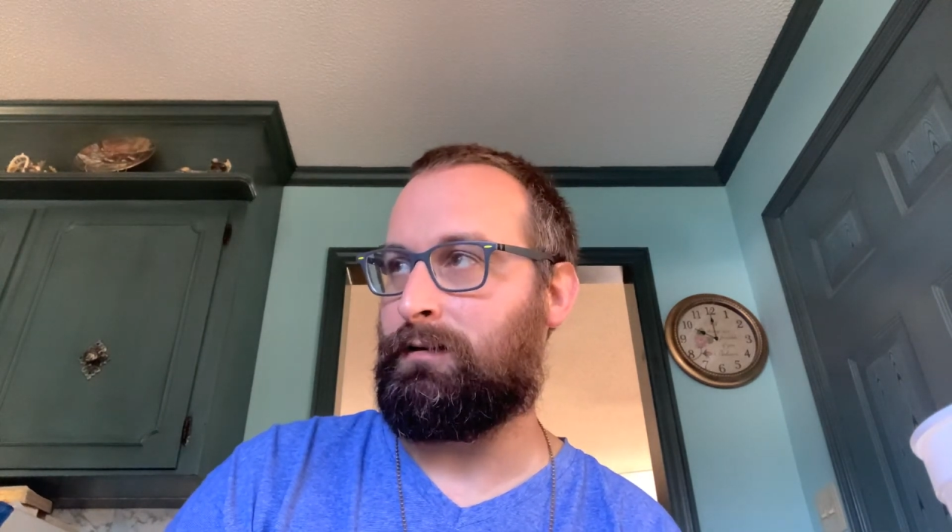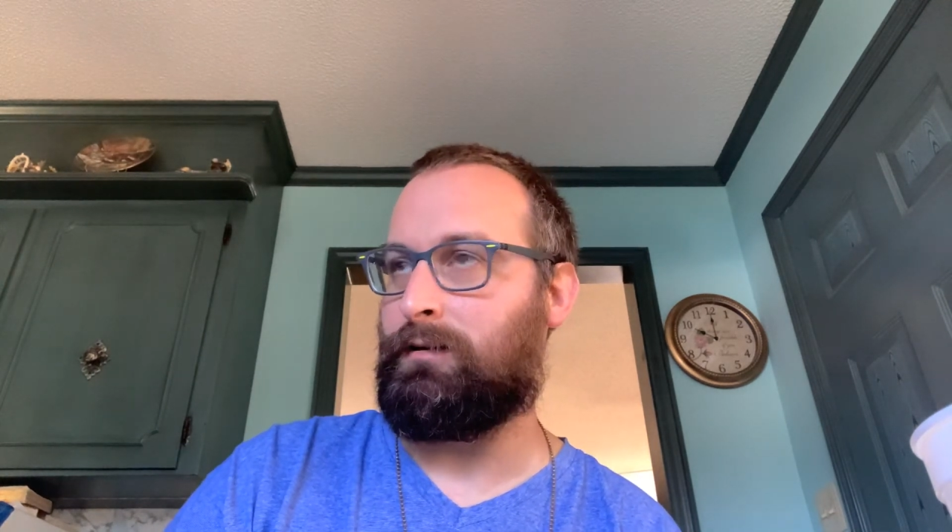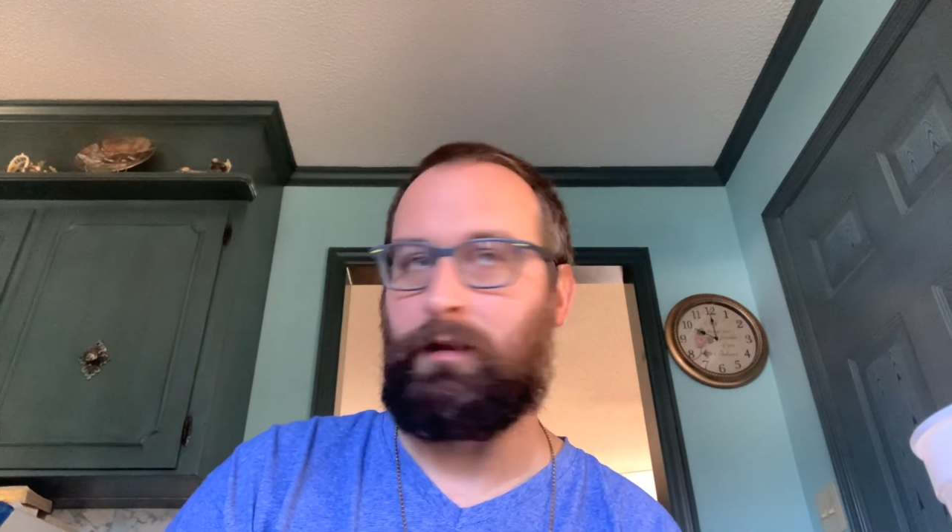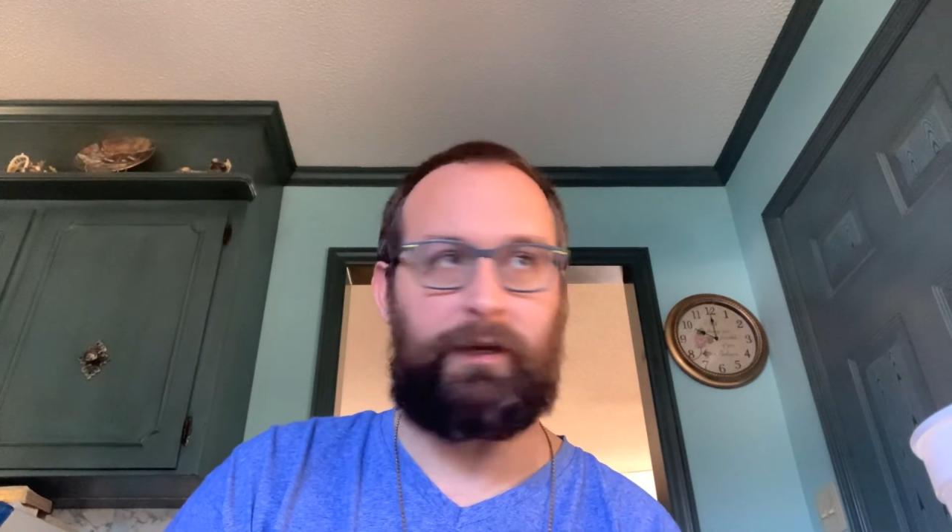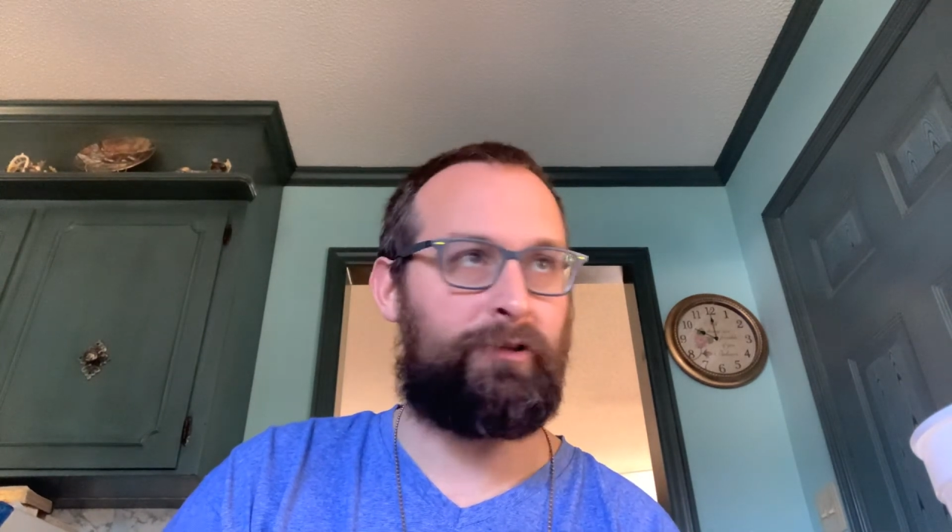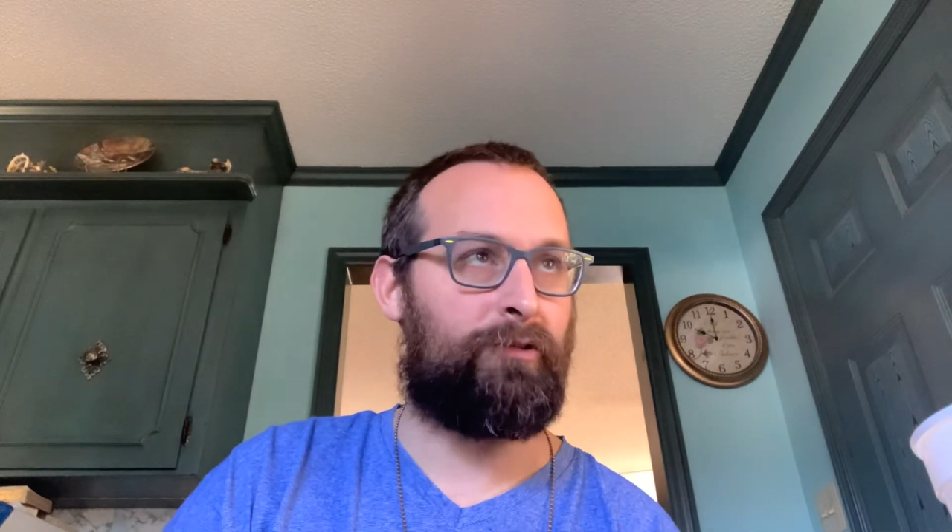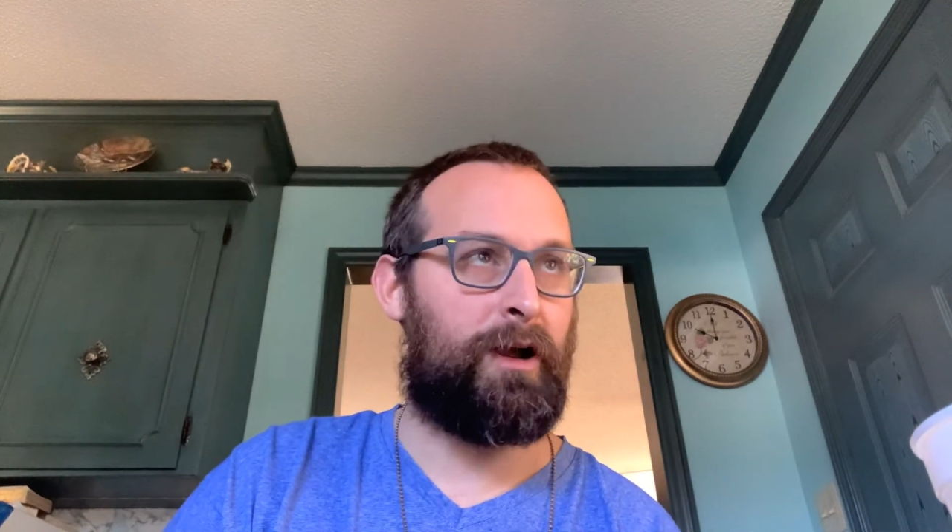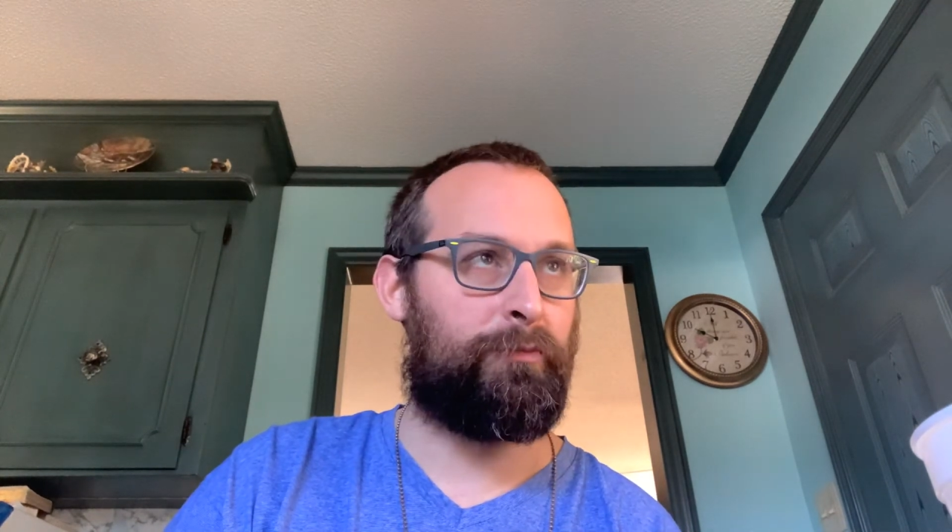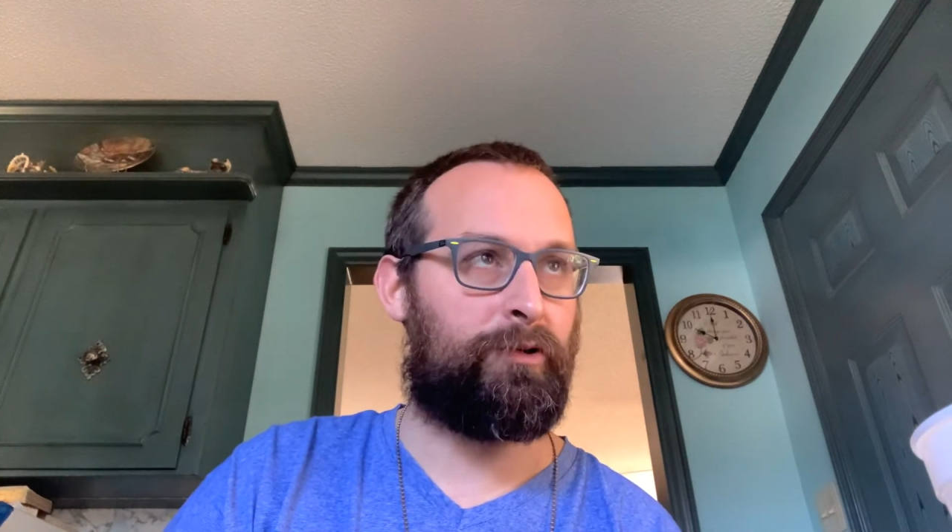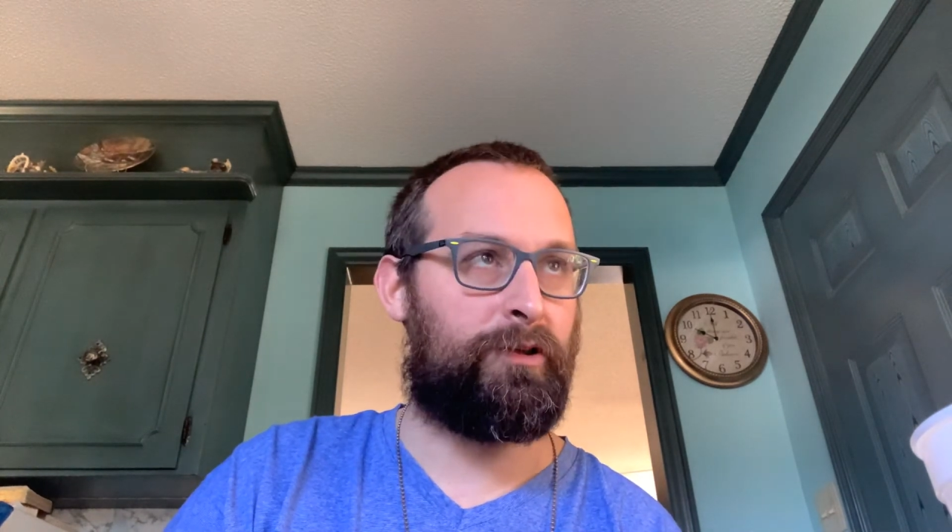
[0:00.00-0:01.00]
like the
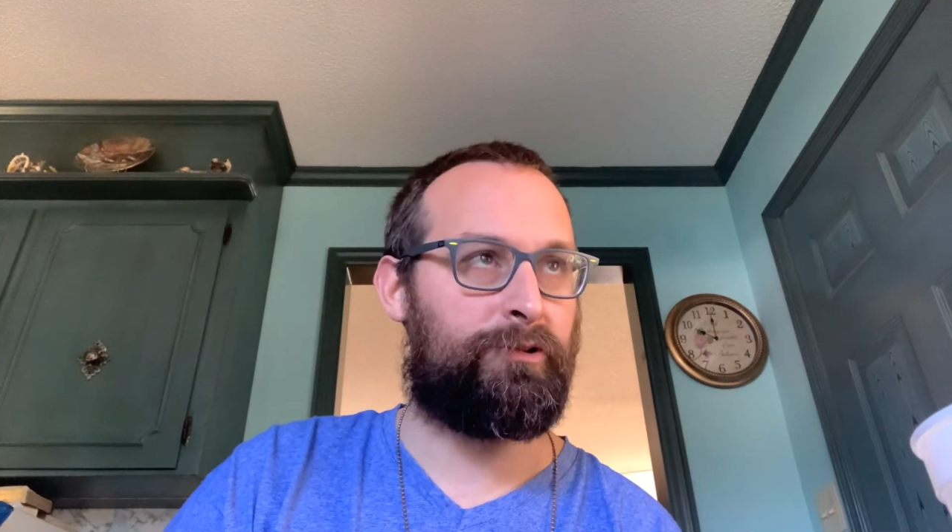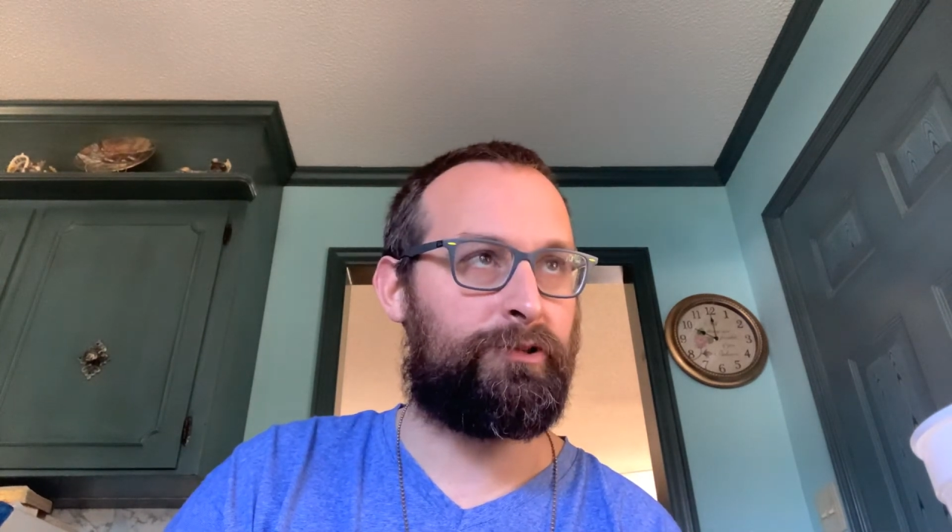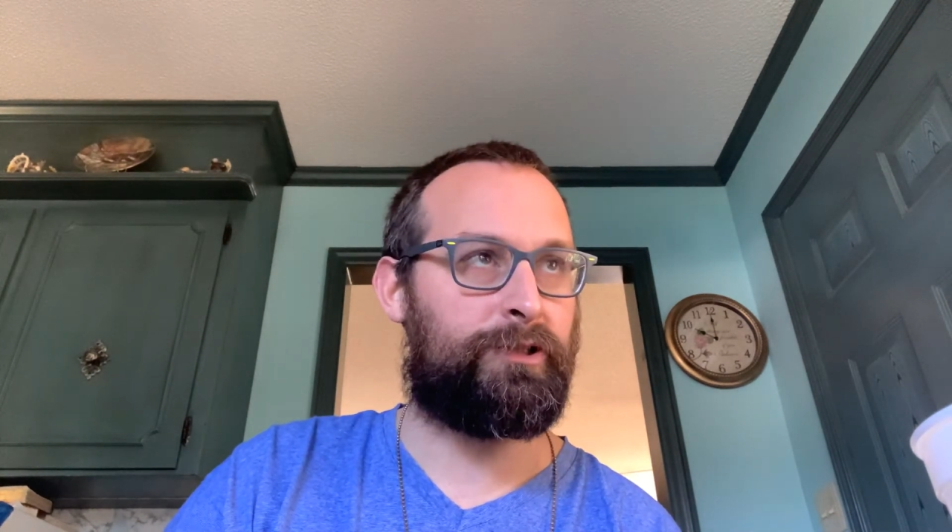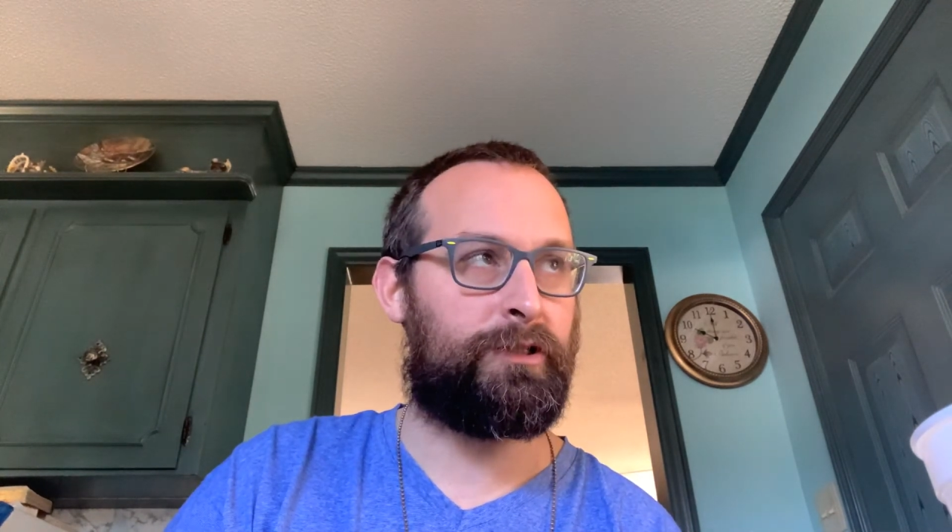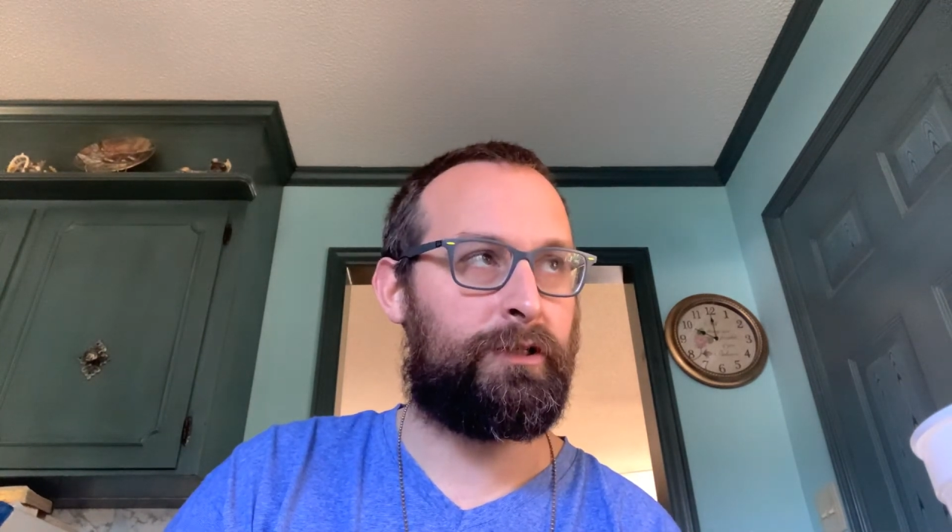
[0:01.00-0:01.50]
Wright brothers.